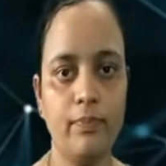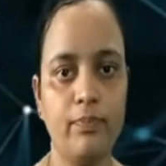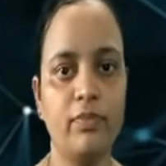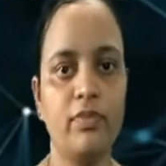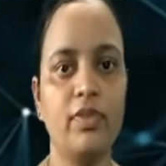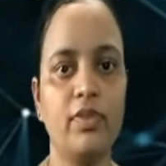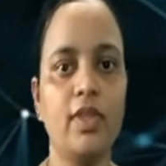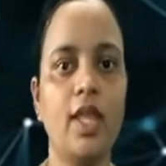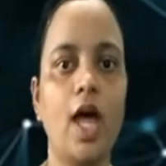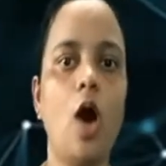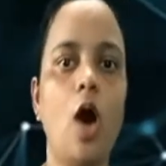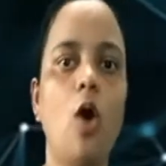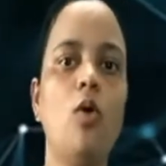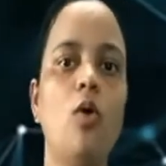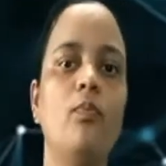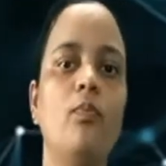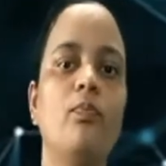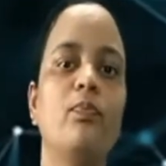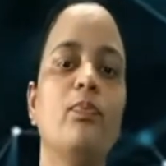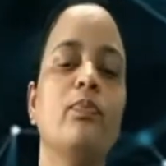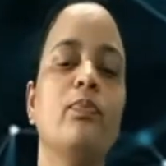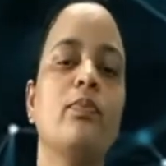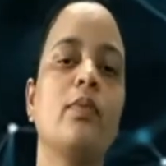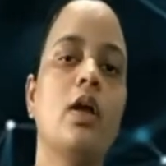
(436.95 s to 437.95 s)
Now
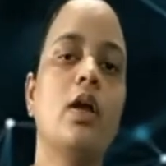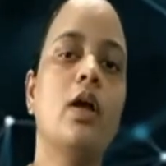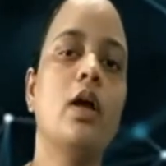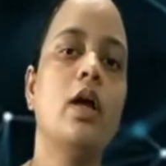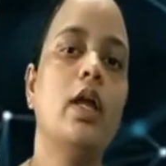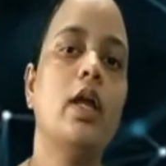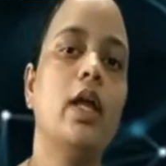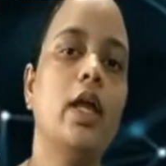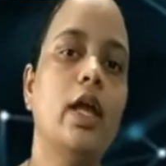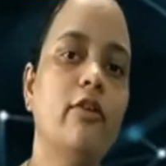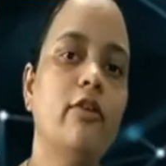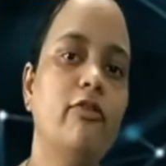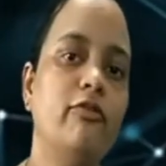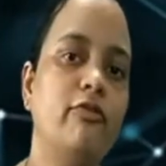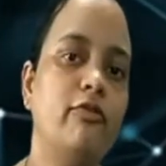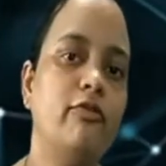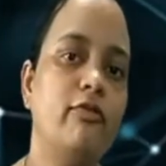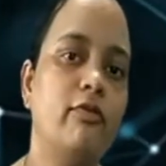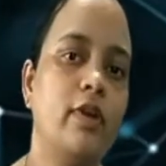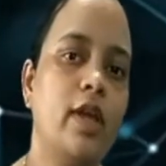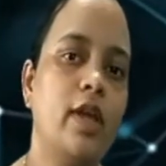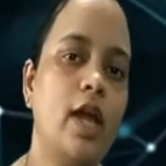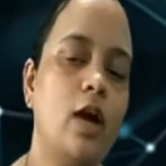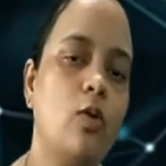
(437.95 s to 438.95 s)
if
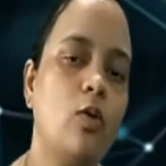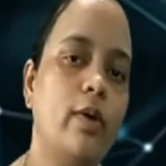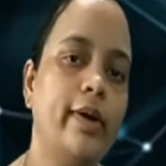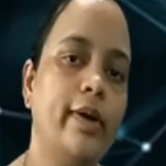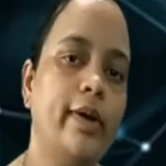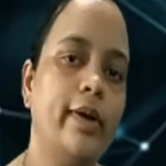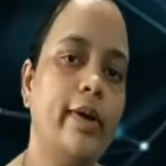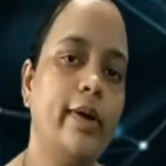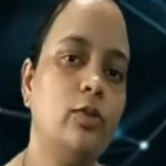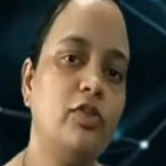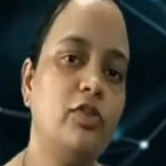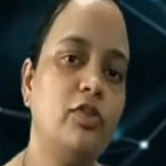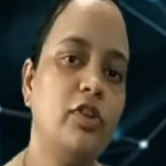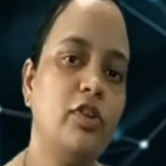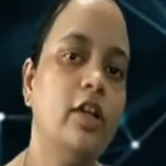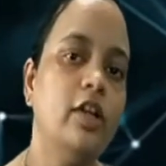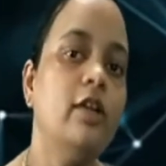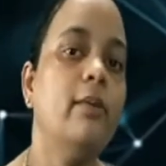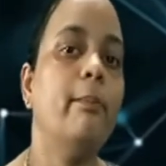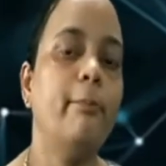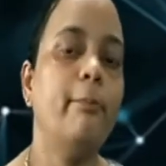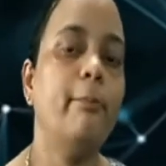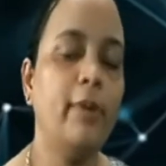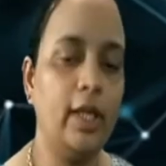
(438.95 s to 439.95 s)
we are going to read
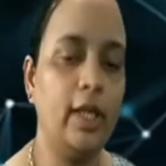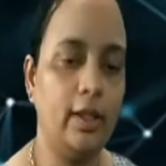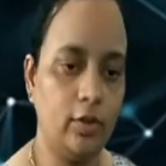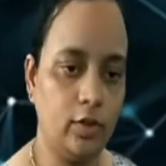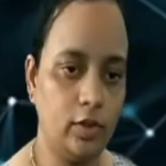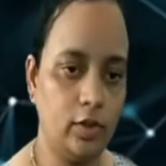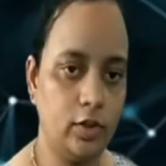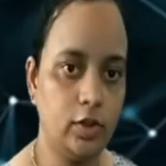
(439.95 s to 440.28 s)
B,